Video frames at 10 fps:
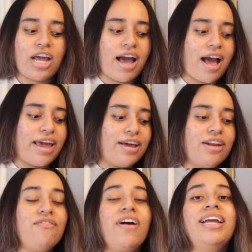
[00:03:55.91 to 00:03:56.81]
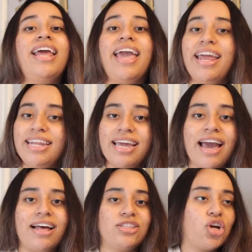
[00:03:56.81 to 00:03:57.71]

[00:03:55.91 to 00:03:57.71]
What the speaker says: I couldn't find any at